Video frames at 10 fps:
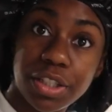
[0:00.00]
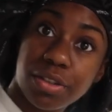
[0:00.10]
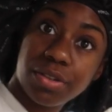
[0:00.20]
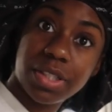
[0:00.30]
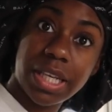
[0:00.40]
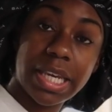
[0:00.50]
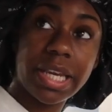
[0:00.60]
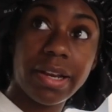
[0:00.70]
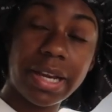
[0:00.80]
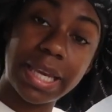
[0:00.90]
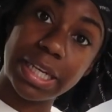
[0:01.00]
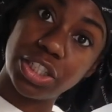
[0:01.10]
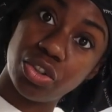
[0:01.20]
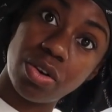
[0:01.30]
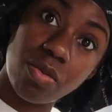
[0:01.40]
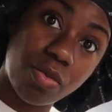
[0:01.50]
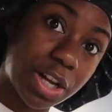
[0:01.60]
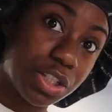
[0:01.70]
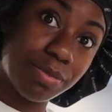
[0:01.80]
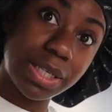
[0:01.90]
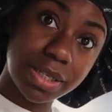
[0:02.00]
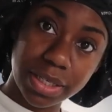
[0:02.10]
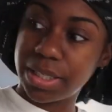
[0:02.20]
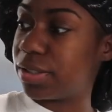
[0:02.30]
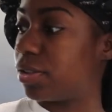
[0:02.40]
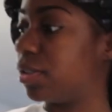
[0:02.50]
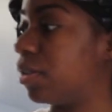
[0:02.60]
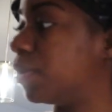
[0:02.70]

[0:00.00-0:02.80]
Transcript: just go sit here and enjoy watching me cooking. So